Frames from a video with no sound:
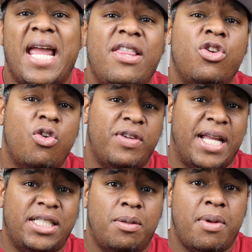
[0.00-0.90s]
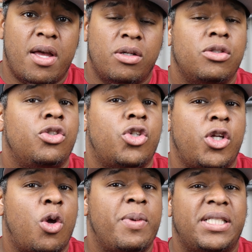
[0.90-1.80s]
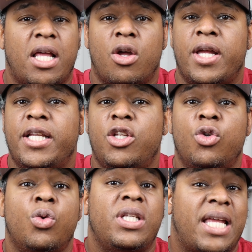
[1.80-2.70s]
and the notification bell so you don't miss out on any new